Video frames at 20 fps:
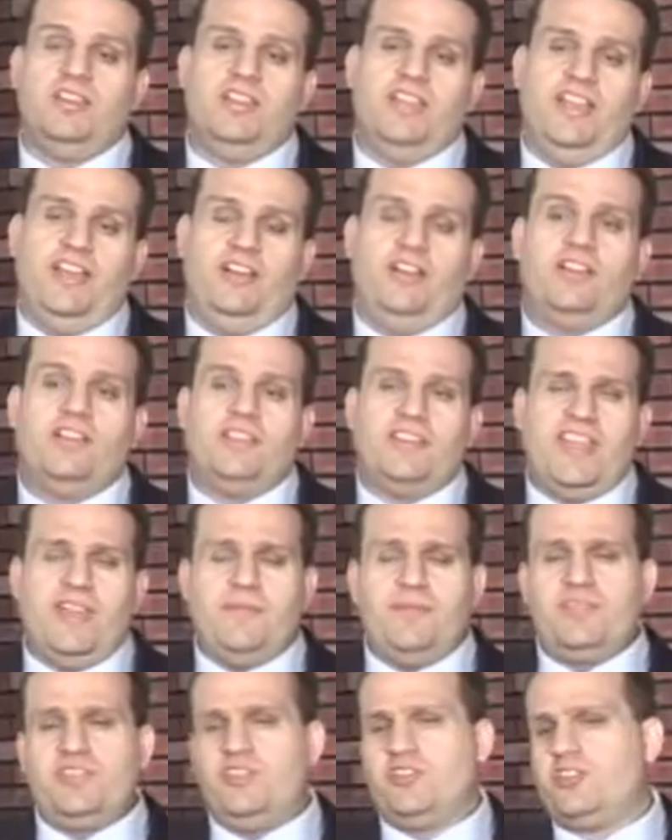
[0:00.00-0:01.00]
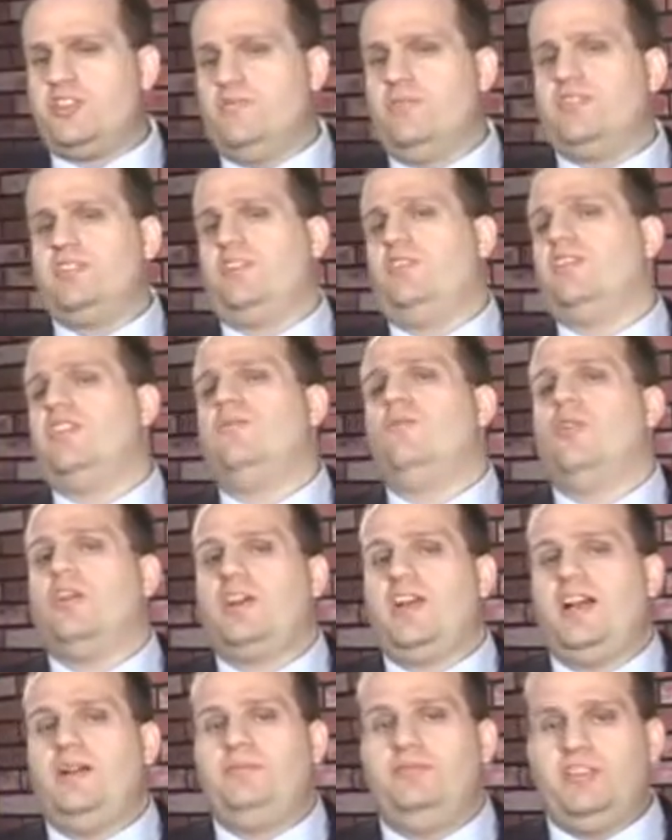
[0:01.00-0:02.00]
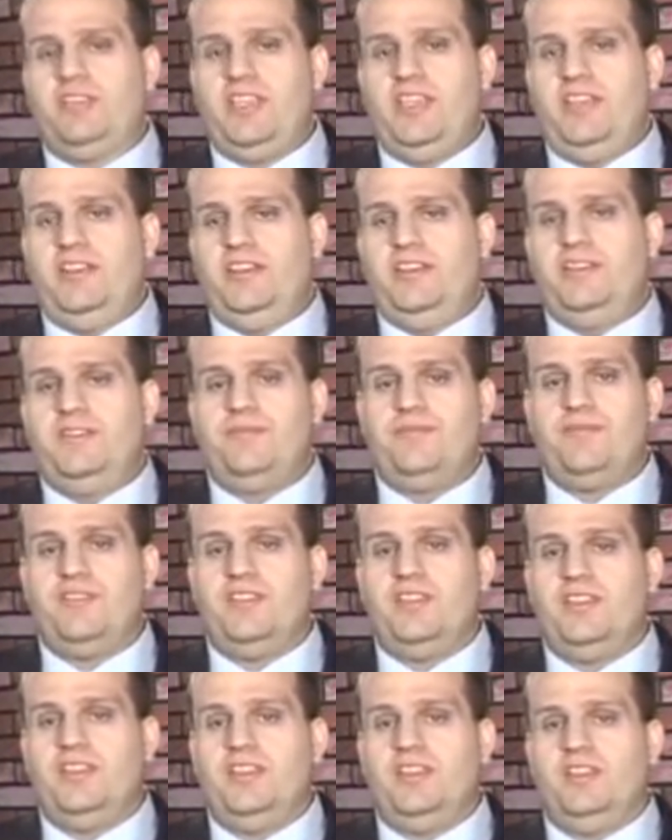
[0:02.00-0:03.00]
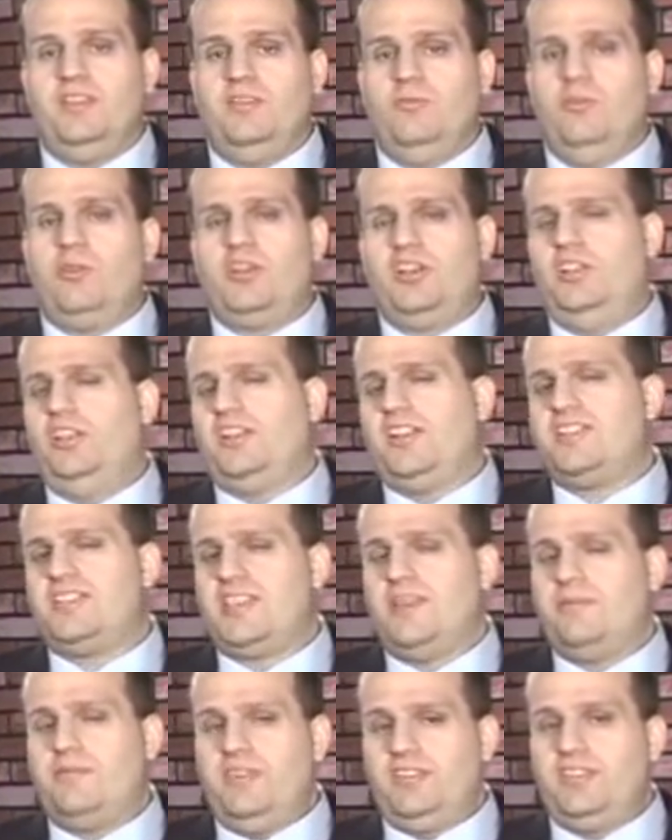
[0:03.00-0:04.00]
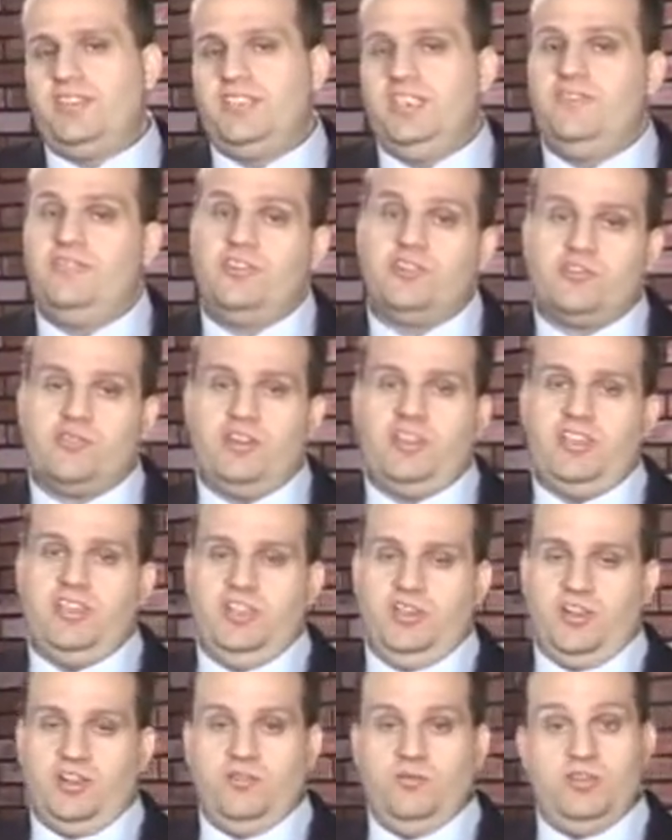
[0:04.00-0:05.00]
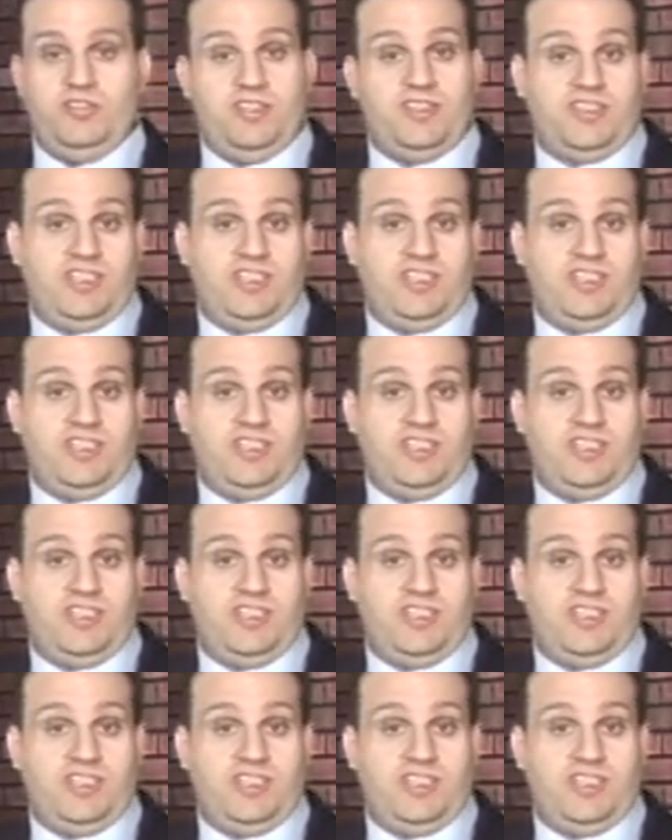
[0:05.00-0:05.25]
Now, that position was a little more complicated. We're going to look at something that's even trickier with the